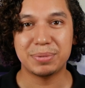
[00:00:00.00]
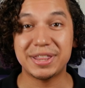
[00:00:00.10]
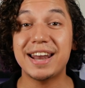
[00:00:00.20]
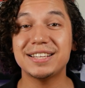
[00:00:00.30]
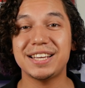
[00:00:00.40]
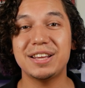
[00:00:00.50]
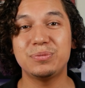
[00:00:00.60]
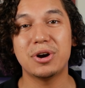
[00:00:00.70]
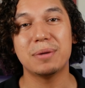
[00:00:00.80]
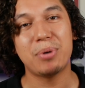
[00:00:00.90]
But that is it
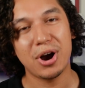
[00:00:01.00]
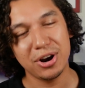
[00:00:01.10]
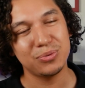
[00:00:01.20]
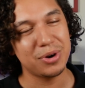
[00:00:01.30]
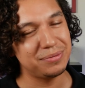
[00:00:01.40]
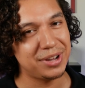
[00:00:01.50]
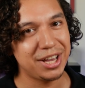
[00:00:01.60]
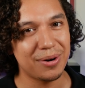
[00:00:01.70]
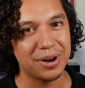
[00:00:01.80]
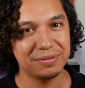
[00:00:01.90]
for our part 1
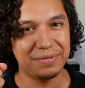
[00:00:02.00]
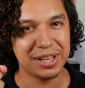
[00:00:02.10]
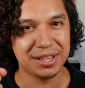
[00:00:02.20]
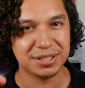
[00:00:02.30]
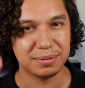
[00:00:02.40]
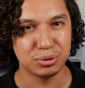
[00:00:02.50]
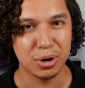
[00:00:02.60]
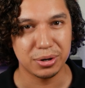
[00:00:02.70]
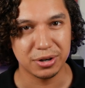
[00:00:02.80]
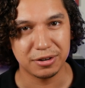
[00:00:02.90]
video on Vilis,
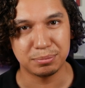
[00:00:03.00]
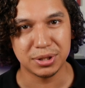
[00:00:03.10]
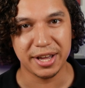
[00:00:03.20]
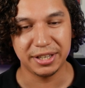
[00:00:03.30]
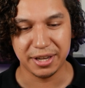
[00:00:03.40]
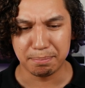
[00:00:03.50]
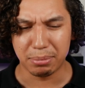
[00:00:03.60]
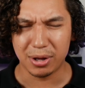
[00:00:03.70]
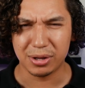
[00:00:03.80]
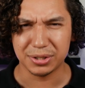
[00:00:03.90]
Broker of Blood.
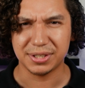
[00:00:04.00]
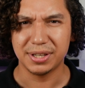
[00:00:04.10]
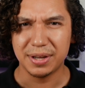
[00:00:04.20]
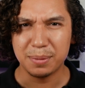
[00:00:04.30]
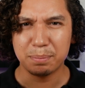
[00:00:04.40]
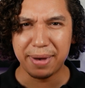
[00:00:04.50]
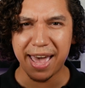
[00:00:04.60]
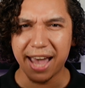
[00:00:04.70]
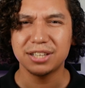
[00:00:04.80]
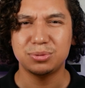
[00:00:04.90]
Kambal's
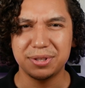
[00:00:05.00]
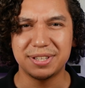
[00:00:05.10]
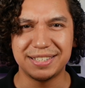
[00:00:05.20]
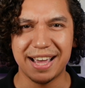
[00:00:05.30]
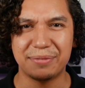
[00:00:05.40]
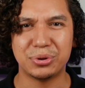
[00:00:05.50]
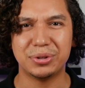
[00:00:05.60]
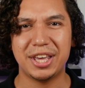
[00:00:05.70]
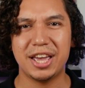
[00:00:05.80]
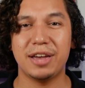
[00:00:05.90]
packed with the
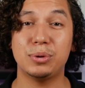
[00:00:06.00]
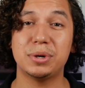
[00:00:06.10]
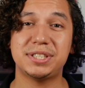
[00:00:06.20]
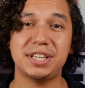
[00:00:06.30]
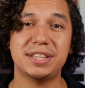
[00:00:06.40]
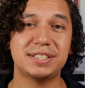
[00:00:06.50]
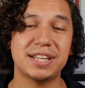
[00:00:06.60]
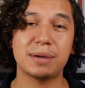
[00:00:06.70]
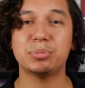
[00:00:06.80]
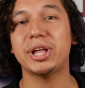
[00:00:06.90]
devil. If you want to see this
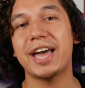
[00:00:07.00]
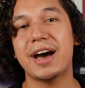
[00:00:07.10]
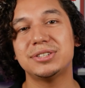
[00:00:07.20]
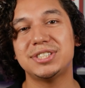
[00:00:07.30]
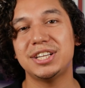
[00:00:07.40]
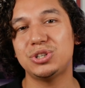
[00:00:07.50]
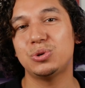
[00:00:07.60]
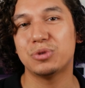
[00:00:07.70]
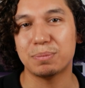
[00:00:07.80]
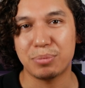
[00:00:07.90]
deck play out, stay
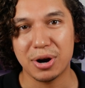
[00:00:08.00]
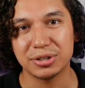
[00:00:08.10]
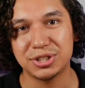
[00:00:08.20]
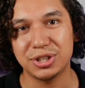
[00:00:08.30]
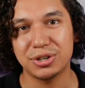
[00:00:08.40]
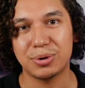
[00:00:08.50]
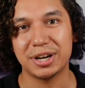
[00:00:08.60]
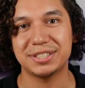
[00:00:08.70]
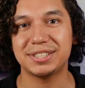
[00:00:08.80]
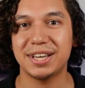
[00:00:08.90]
tuned for part 2 where I
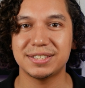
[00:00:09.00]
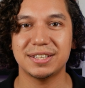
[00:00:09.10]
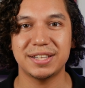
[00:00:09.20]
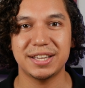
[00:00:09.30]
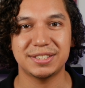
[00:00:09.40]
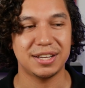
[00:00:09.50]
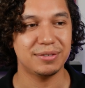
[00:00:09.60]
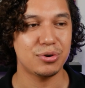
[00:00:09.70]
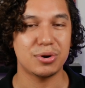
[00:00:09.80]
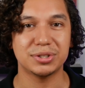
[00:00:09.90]
discuss the list,
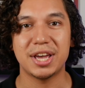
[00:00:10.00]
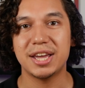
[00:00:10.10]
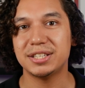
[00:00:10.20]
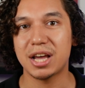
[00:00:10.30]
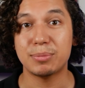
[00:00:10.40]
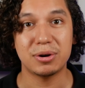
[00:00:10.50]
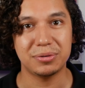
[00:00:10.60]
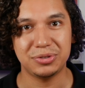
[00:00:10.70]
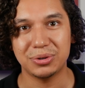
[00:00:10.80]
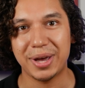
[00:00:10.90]
of course, demo a
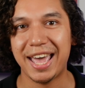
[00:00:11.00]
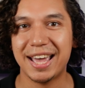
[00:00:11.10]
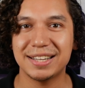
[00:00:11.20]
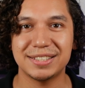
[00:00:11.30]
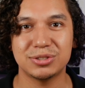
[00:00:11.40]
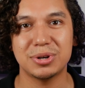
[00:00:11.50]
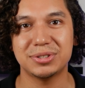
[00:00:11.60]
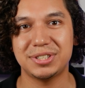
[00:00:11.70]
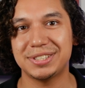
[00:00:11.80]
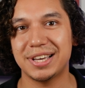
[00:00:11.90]
few hands, as well as
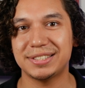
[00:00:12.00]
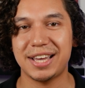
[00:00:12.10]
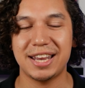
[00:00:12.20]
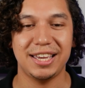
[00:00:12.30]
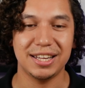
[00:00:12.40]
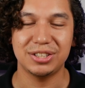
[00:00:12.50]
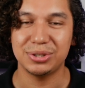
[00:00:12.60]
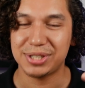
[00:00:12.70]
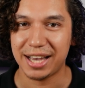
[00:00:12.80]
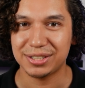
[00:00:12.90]
discuss any
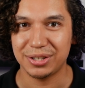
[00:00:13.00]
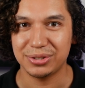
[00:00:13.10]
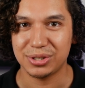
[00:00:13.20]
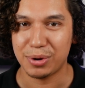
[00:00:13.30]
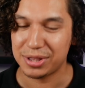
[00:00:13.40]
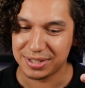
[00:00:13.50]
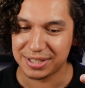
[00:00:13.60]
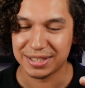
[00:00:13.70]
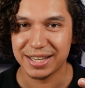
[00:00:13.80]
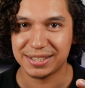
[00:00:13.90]
includes, excludes, and whether
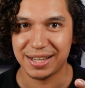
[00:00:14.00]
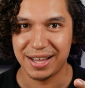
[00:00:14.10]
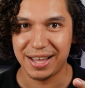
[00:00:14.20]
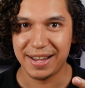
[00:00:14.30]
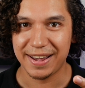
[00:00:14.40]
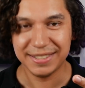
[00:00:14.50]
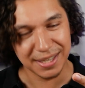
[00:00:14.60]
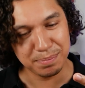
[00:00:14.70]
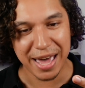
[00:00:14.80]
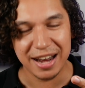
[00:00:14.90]
this list is
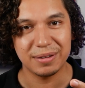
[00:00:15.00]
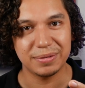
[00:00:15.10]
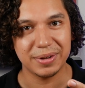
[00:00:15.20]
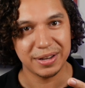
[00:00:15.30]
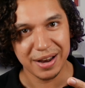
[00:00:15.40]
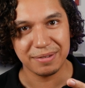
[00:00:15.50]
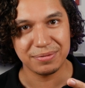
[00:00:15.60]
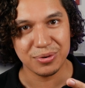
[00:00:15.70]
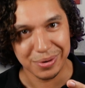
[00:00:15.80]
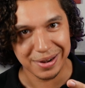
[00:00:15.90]
competitive
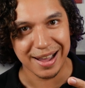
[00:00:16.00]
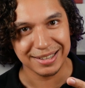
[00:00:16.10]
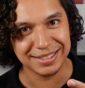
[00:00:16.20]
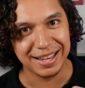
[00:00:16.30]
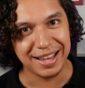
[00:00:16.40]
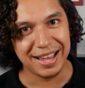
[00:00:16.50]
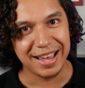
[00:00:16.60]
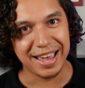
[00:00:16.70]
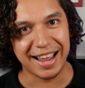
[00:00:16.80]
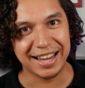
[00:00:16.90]
enough or not.
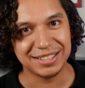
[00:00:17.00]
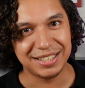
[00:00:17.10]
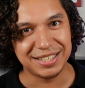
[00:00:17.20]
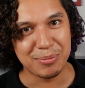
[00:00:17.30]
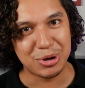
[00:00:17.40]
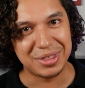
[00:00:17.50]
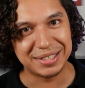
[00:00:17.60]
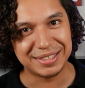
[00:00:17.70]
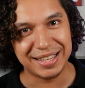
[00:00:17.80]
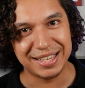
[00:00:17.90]
And I actually demoed
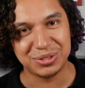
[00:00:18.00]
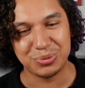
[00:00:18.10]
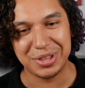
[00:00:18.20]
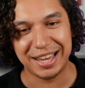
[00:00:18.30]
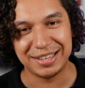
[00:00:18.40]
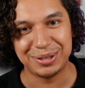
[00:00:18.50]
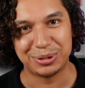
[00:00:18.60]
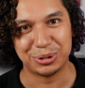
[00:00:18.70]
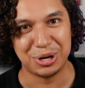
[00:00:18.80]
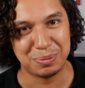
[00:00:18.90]
this list with a new
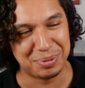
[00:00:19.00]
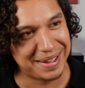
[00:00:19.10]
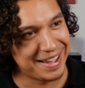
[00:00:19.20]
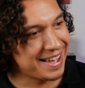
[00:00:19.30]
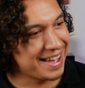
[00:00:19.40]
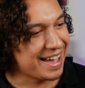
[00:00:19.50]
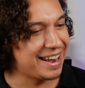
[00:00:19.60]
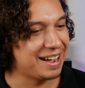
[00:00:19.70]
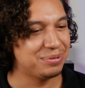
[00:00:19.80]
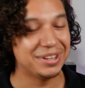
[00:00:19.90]
group,
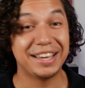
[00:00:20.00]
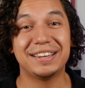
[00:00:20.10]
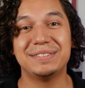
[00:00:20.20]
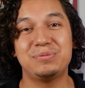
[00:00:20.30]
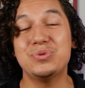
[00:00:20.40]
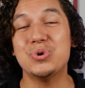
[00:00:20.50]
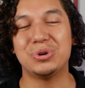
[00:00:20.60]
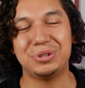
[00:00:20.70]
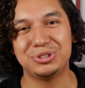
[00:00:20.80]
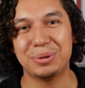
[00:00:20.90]
and I felt like a
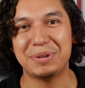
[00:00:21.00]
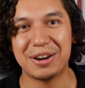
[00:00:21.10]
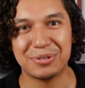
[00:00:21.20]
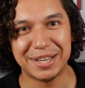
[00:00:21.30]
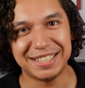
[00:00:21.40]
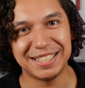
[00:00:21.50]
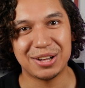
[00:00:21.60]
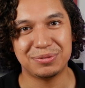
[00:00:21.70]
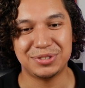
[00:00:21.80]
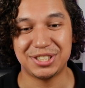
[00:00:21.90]
fool tripping over
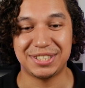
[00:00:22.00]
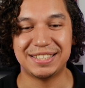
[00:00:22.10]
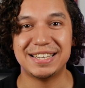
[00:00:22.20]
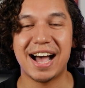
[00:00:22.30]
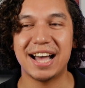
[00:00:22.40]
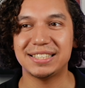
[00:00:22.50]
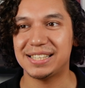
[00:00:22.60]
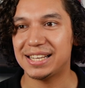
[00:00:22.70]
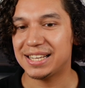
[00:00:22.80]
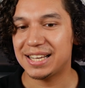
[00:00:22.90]
myself, just not
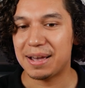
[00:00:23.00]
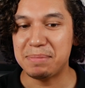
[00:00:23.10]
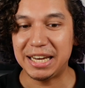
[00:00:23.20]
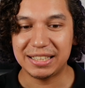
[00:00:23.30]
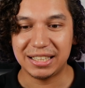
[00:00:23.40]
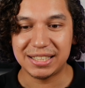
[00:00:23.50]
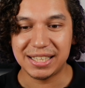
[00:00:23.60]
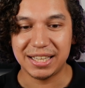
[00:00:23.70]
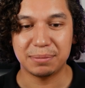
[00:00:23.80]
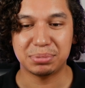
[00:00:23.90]
immediately
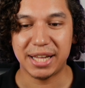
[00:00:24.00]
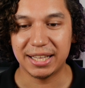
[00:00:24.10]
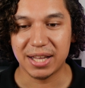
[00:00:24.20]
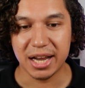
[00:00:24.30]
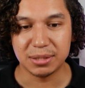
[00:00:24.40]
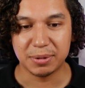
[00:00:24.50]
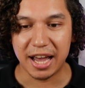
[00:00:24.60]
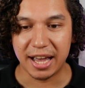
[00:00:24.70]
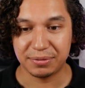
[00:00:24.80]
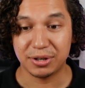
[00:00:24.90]
seeing the play lines, but
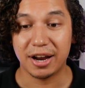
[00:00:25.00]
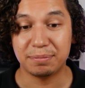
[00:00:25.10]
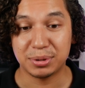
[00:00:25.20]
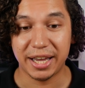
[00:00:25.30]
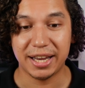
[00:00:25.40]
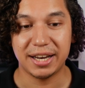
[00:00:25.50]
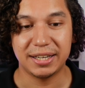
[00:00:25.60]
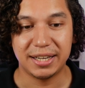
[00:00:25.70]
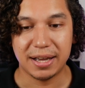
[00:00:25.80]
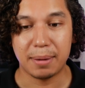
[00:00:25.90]
after I've played it
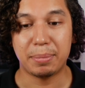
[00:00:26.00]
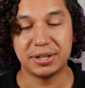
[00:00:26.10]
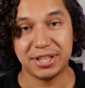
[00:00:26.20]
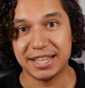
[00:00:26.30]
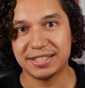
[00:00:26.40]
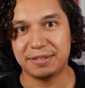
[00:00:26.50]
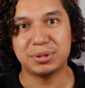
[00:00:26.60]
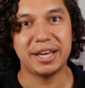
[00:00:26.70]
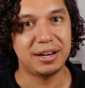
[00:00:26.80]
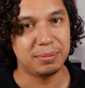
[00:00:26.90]
a bunch, as I've
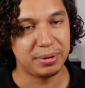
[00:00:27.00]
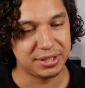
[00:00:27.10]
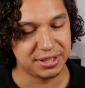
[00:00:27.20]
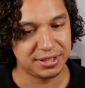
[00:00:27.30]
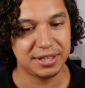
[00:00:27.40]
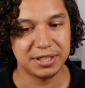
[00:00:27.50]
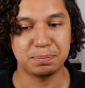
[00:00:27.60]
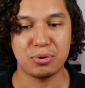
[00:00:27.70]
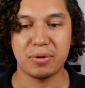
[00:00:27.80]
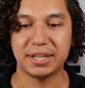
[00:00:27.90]
played it a bunch to this
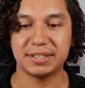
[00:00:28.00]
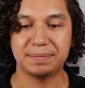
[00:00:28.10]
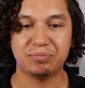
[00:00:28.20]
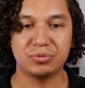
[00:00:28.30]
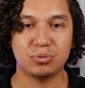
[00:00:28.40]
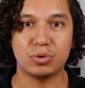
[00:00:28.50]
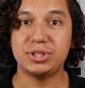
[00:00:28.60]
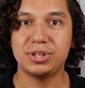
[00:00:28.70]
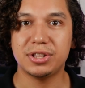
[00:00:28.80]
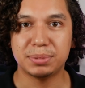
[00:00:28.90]
point, once
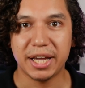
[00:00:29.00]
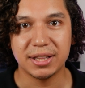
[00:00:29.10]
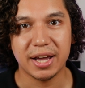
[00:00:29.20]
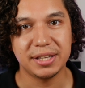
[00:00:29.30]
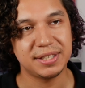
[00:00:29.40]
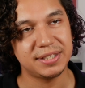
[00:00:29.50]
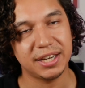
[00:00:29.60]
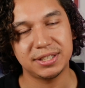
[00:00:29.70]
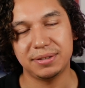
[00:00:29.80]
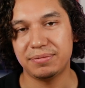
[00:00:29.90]
you know the play lines, it's
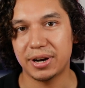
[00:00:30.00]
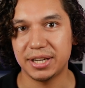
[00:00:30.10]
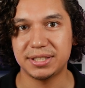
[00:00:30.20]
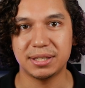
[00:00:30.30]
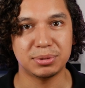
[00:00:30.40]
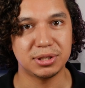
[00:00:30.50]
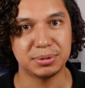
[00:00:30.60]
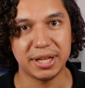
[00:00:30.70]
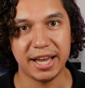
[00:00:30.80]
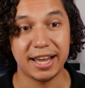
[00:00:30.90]
actually very simple to
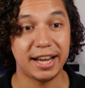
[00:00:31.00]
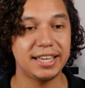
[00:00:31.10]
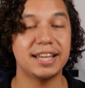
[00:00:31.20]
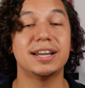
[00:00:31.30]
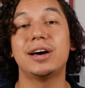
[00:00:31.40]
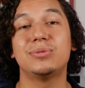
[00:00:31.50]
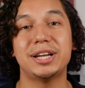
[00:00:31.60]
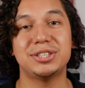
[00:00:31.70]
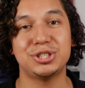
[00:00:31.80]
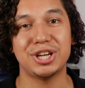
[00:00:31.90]
play, and I cannot
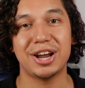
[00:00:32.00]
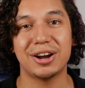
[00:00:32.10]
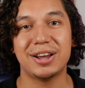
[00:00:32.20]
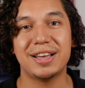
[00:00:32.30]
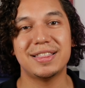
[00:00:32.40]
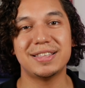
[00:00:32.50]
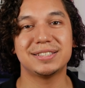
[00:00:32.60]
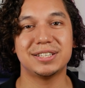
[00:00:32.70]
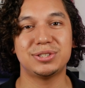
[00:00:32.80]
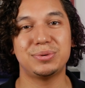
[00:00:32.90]
wait to share
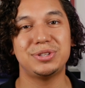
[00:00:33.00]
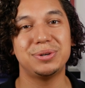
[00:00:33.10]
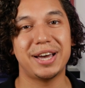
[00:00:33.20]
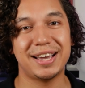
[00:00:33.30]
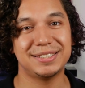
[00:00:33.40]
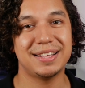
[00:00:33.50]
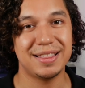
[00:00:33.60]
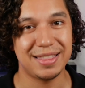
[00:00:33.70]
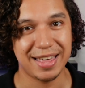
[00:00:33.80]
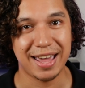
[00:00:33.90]
this list with you guys
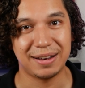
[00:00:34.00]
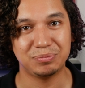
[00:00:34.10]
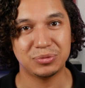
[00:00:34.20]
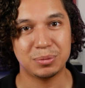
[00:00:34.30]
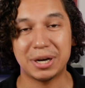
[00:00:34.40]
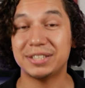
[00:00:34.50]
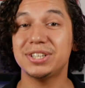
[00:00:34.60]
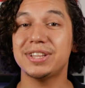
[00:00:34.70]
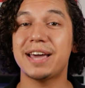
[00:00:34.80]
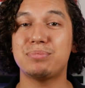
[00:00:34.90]
then. But
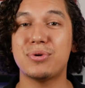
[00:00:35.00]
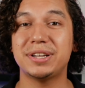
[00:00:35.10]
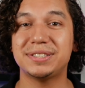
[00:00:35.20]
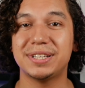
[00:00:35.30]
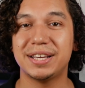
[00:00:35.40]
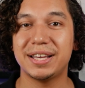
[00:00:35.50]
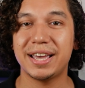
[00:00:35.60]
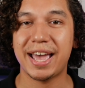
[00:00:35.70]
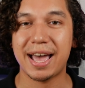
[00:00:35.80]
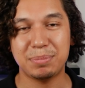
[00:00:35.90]
until that point,
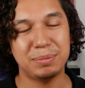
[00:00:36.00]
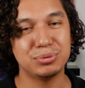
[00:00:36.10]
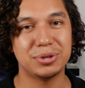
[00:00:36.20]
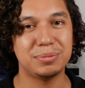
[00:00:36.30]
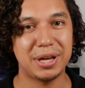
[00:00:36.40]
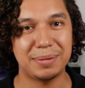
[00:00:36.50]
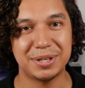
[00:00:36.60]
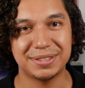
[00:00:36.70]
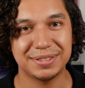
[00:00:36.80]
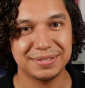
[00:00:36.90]
happy brewing, babies.